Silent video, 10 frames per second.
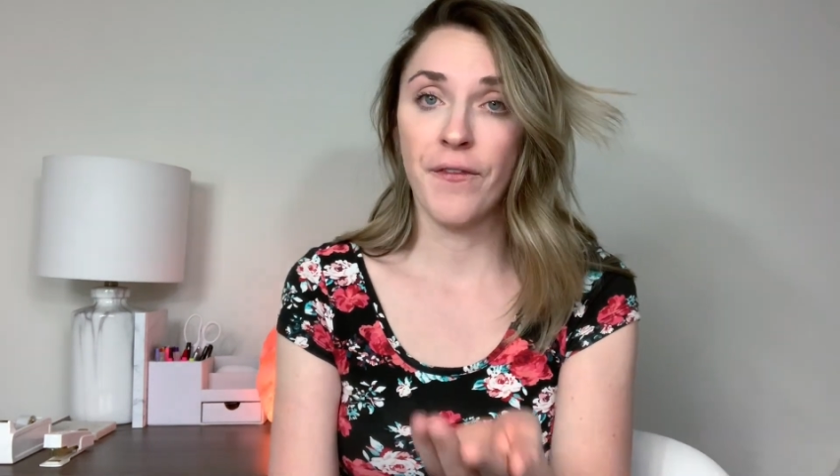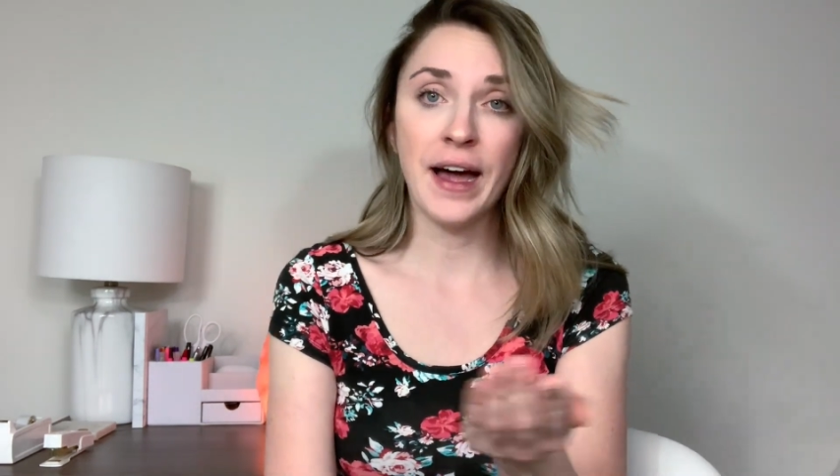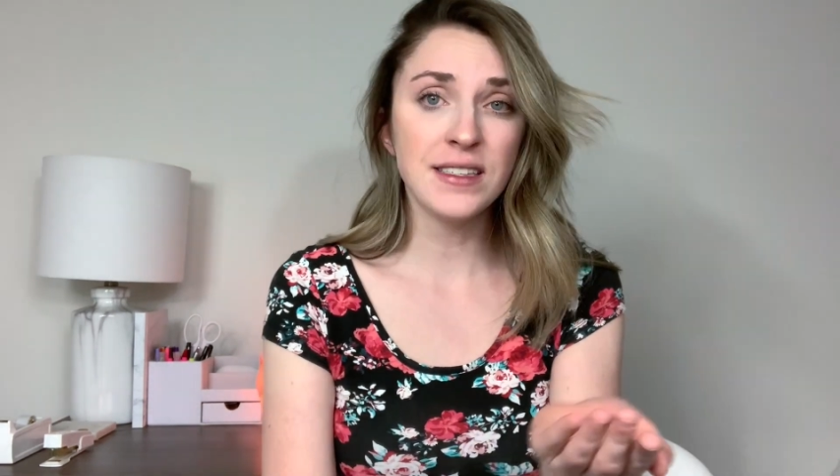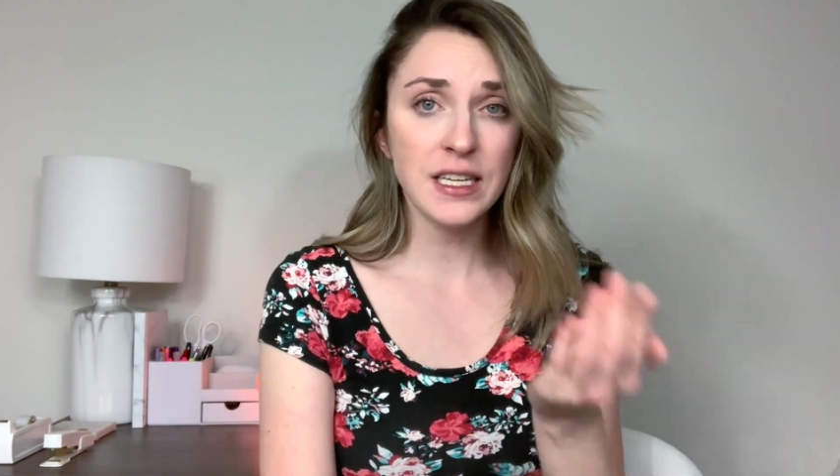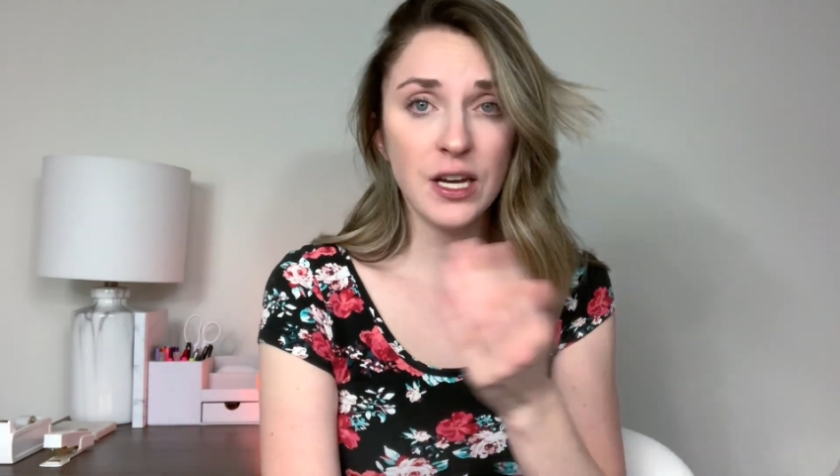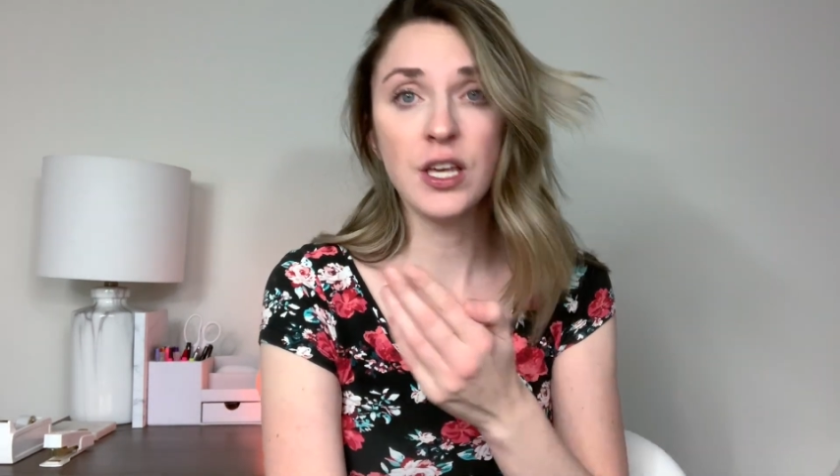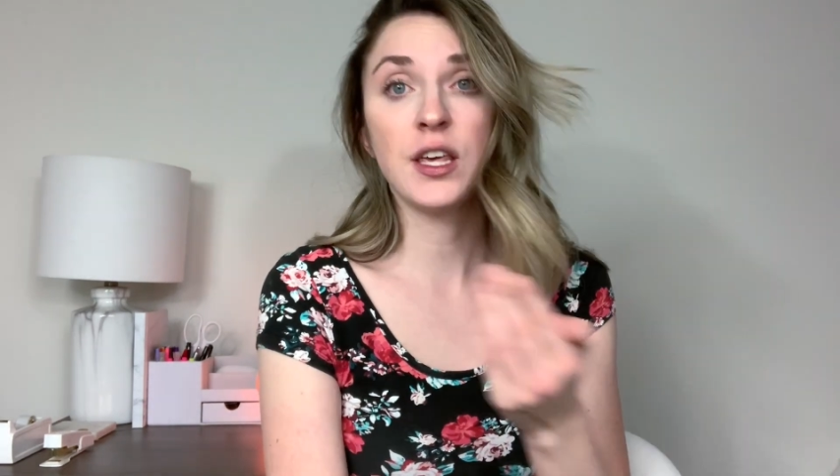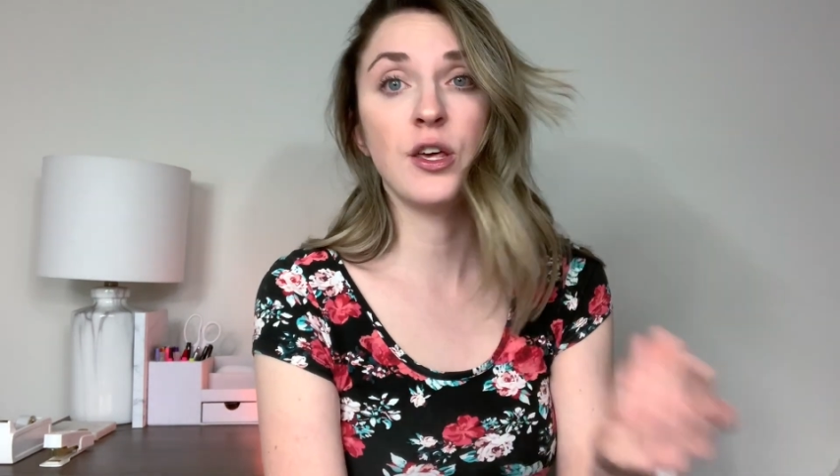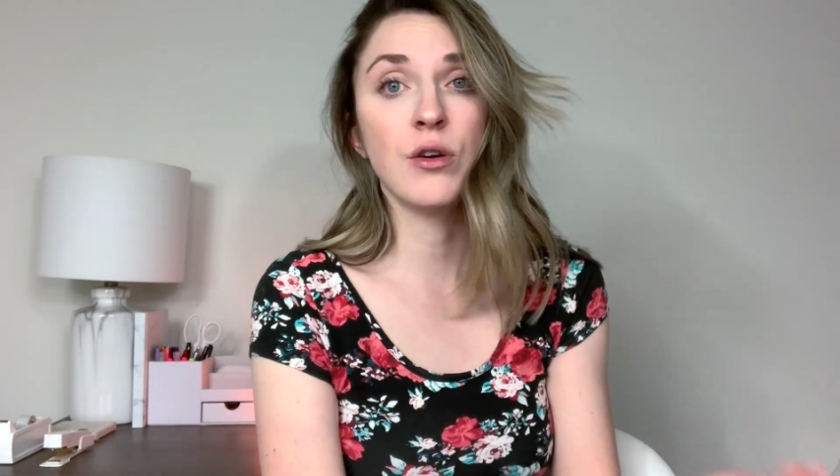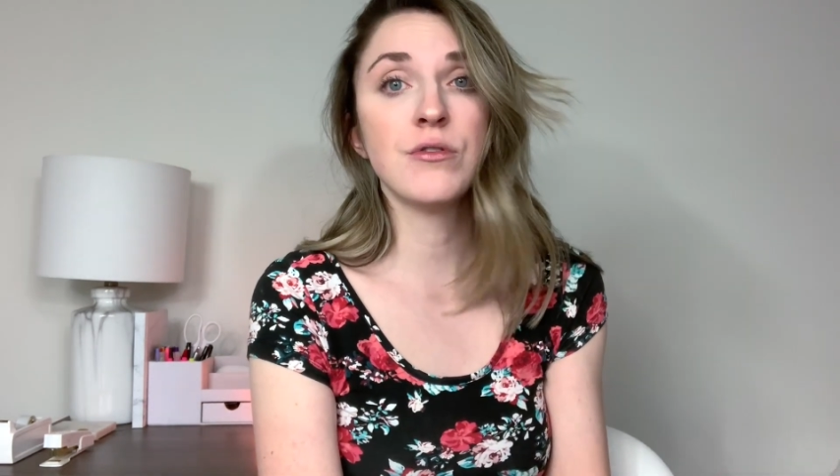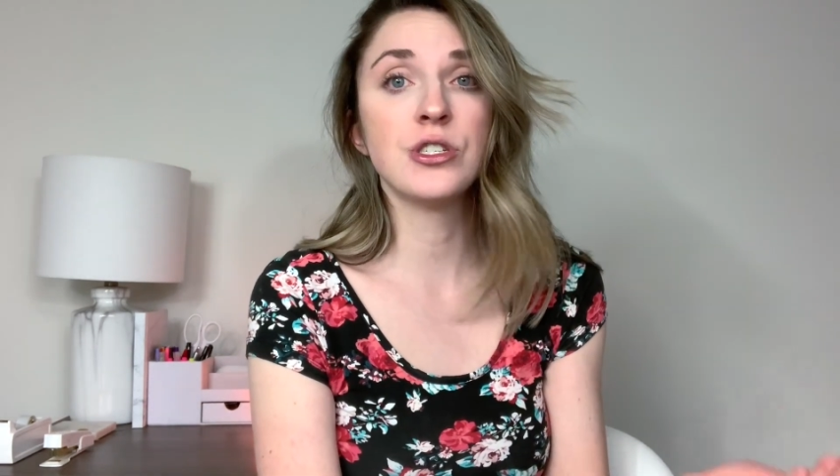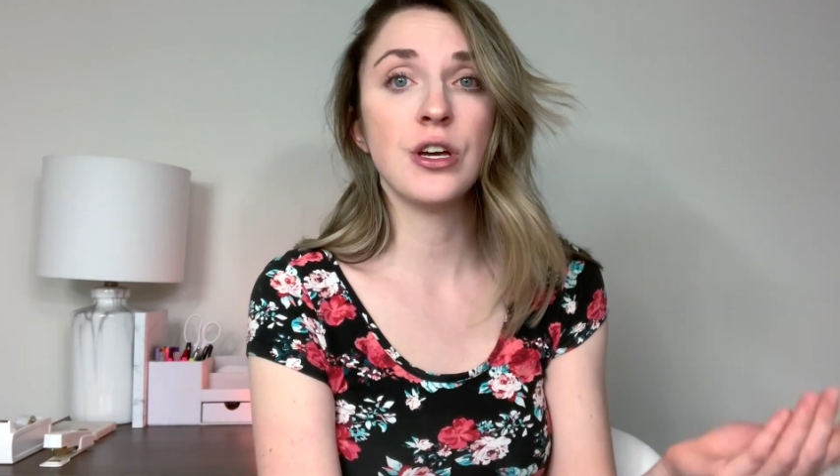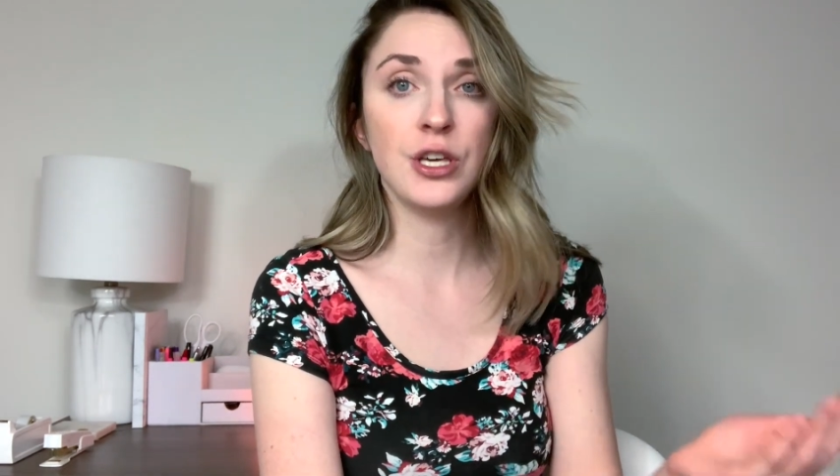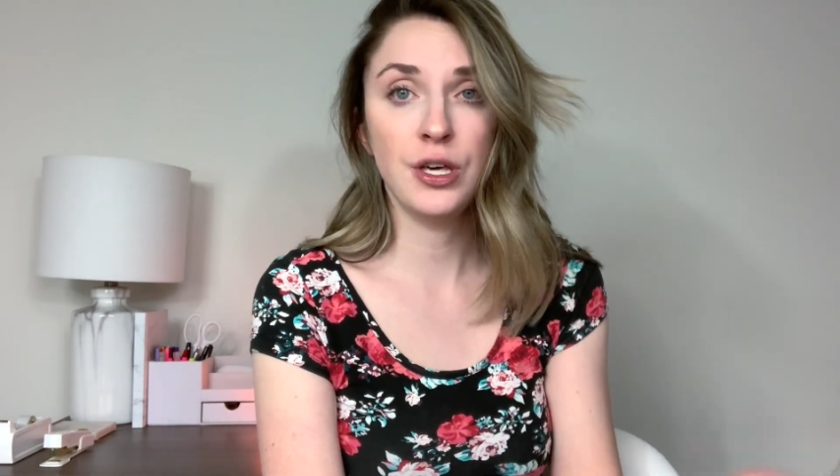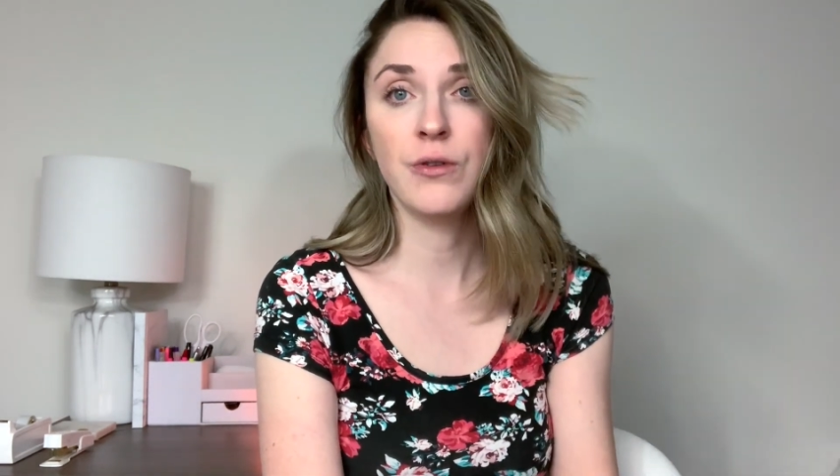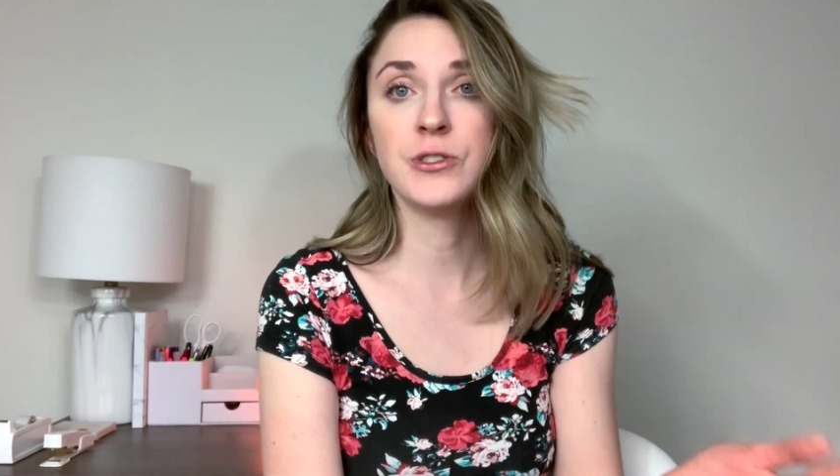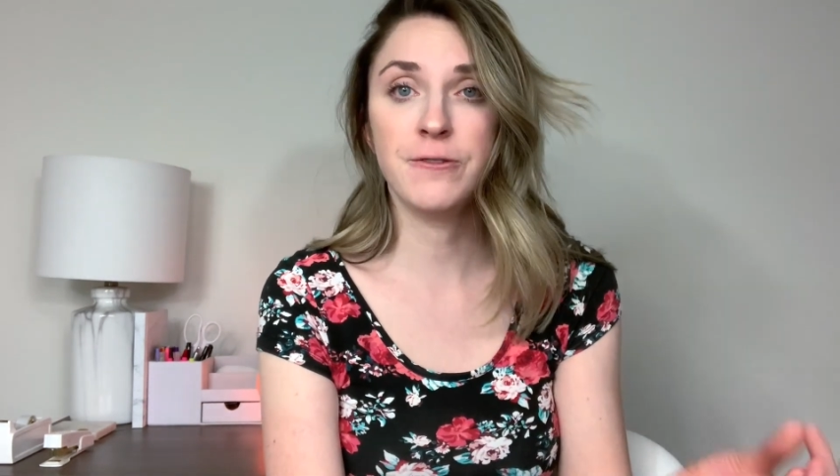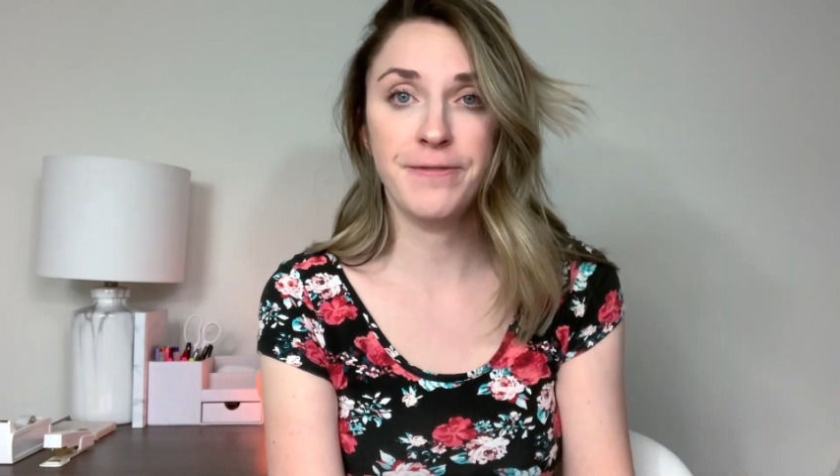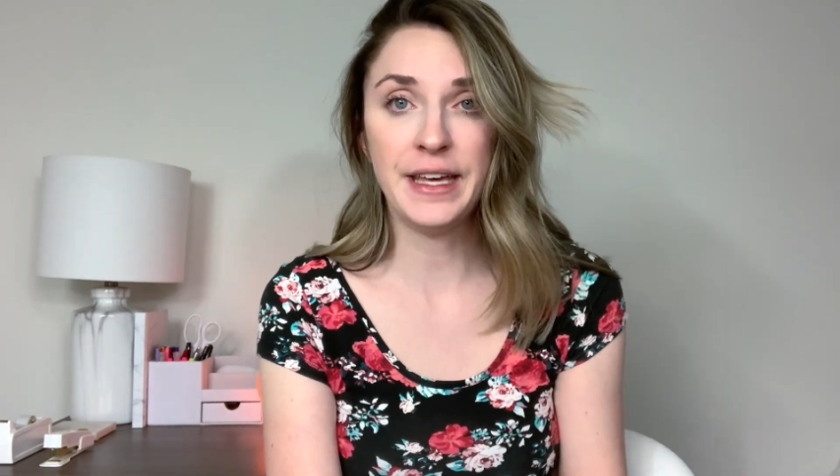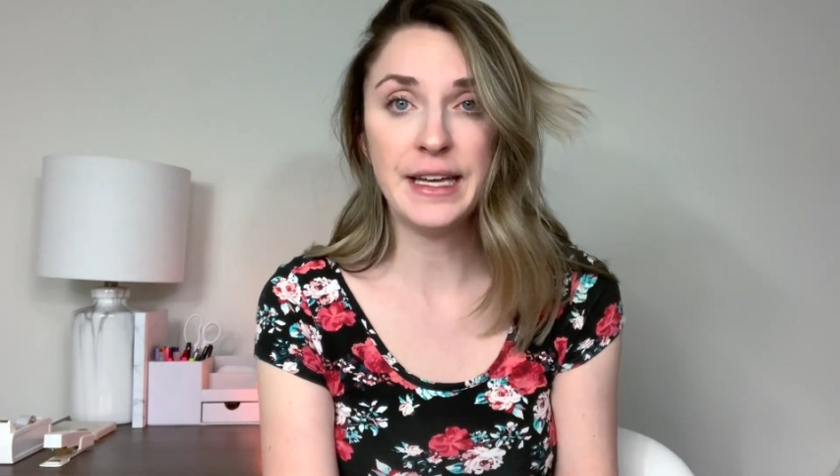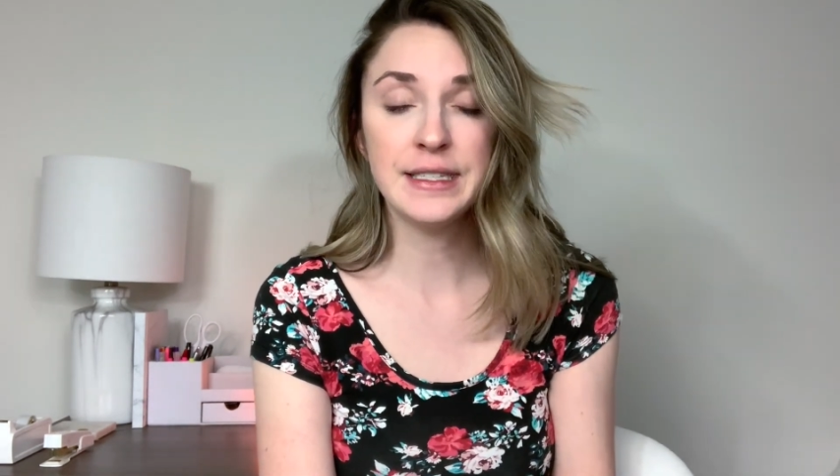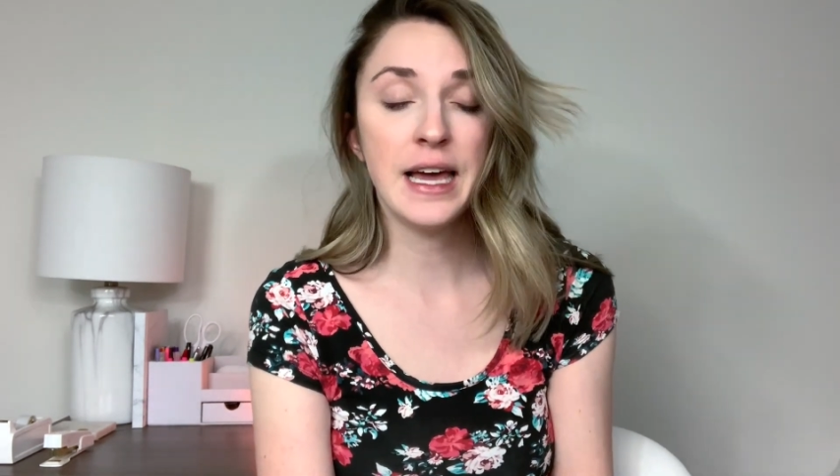That's like a huge, huge feat.